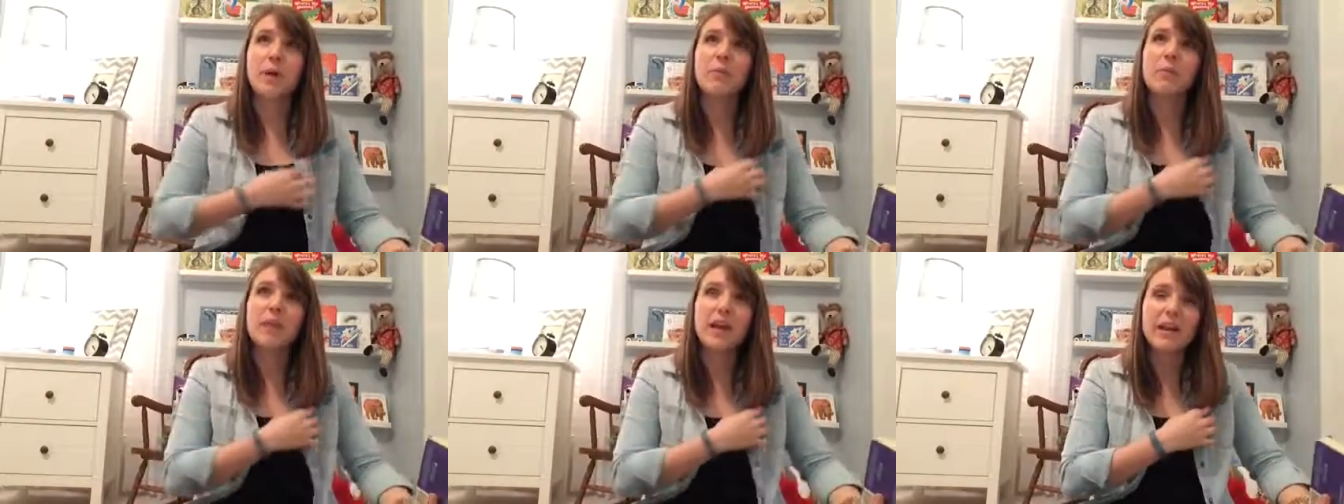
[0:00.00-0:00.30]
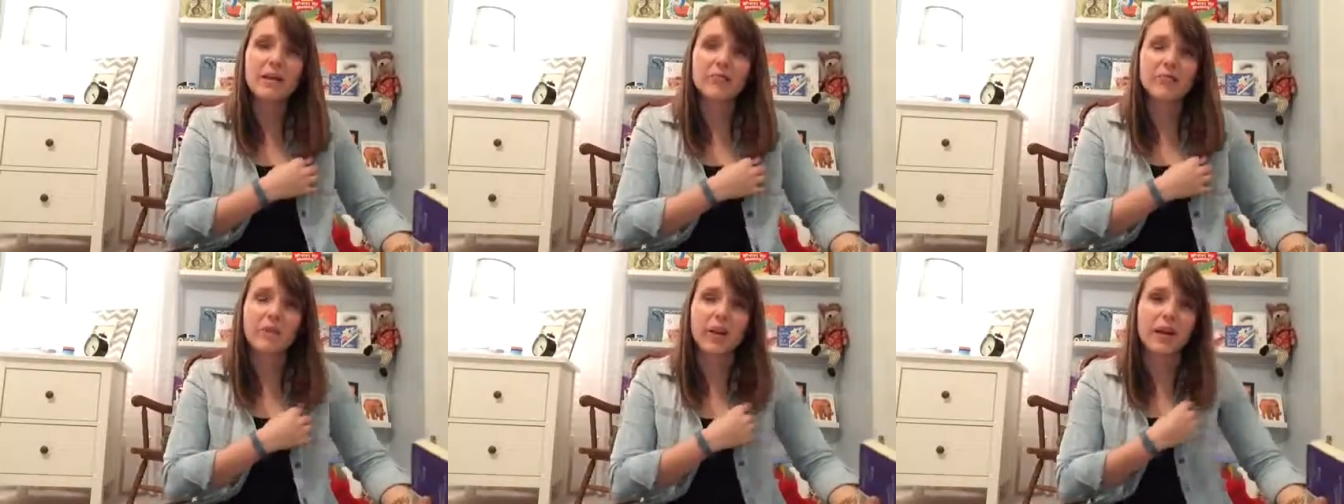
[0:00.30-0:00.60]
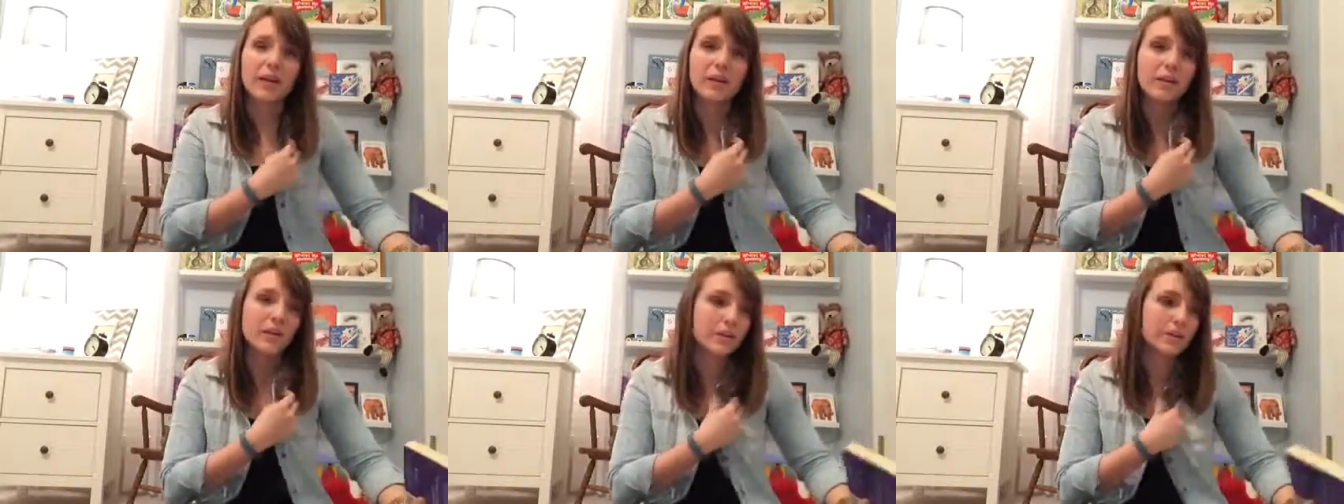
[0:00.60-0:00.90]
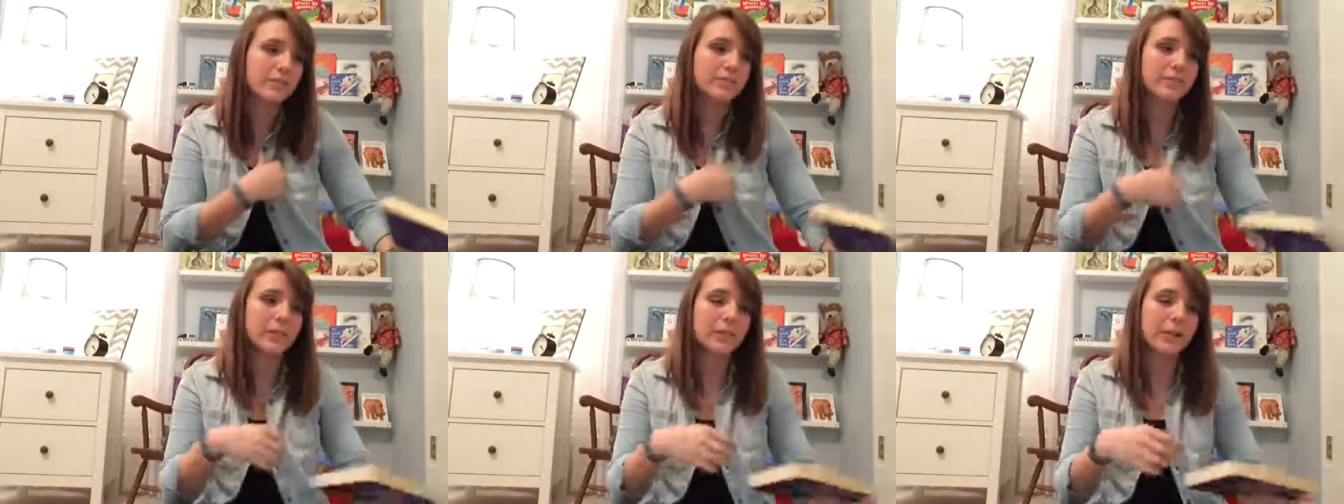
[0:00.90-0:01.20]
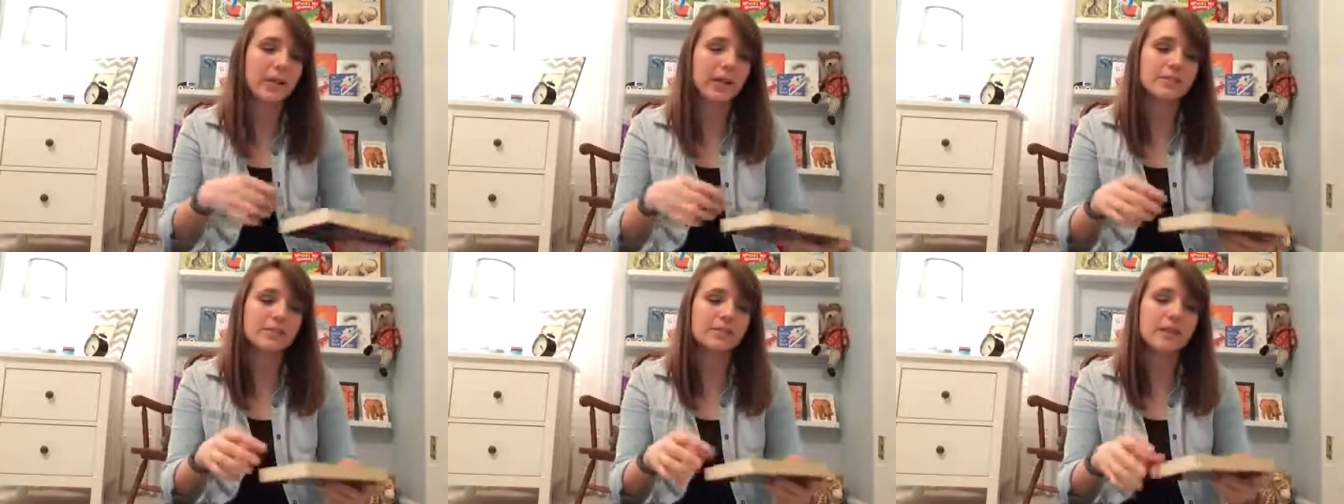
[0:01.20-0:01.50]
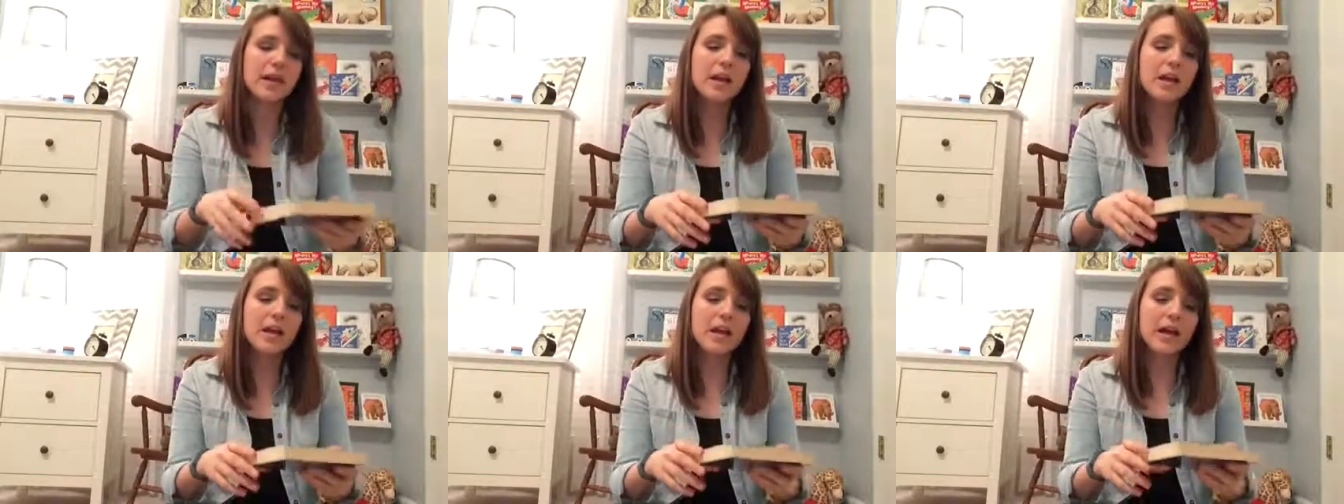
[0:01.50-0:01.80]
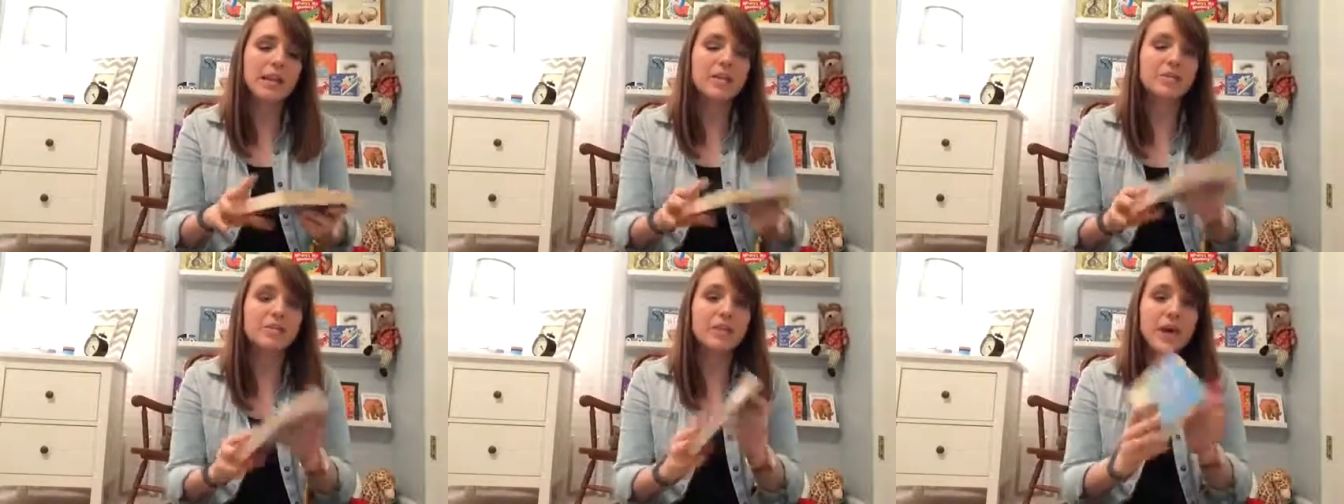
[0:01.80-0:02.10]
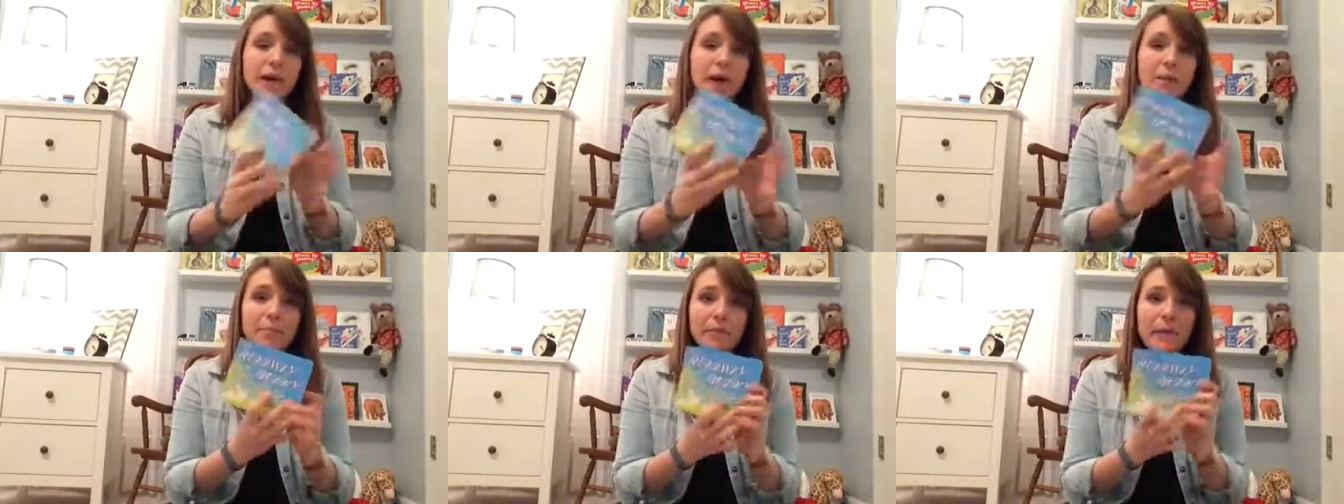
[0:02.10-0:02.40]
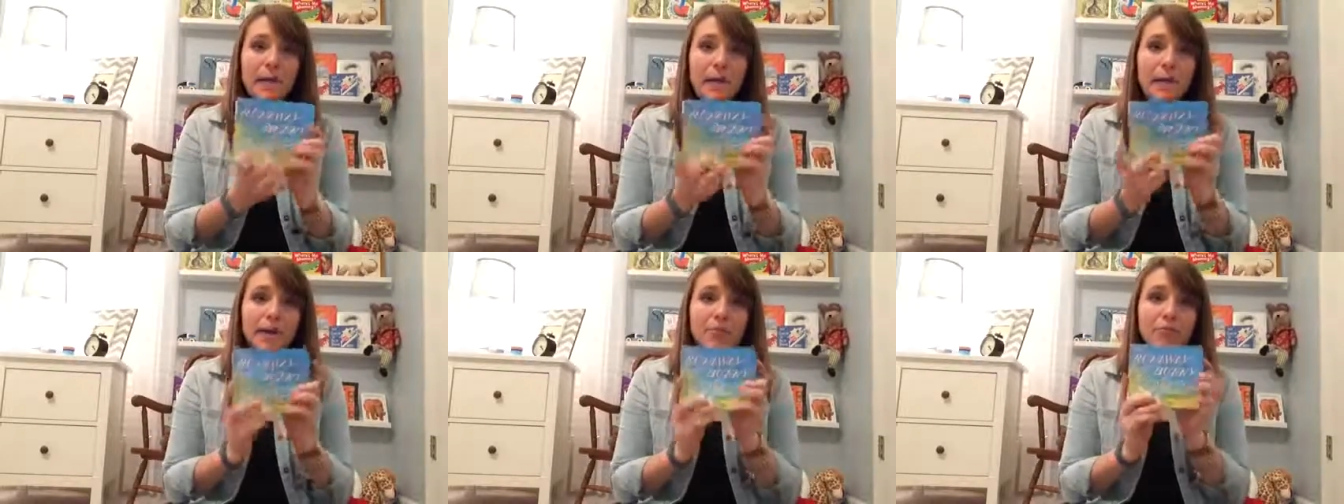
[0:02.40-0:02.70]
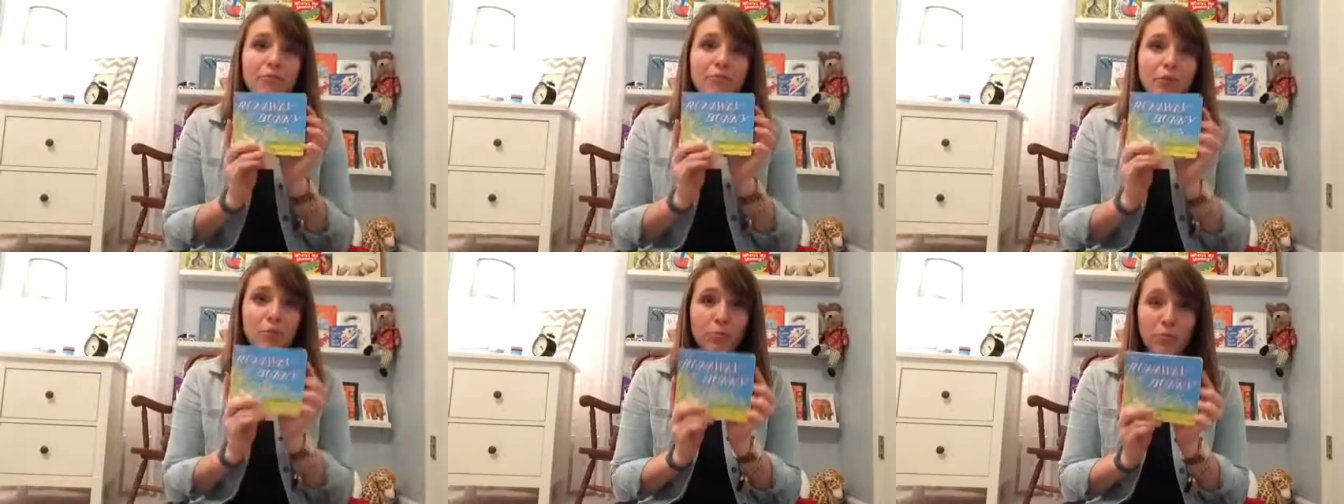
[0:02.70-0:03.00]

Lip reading: right after I had Harrison, I guess, and she happened to have